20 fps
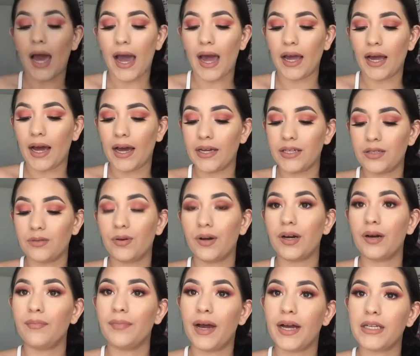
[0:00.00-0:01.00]
Hi guys,
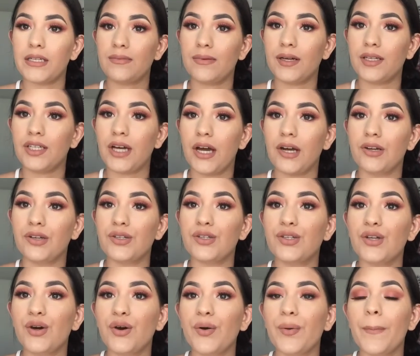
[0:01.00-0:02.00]
welcome back to my channel.
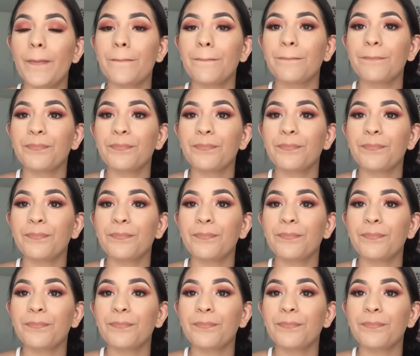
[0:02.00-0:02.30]
So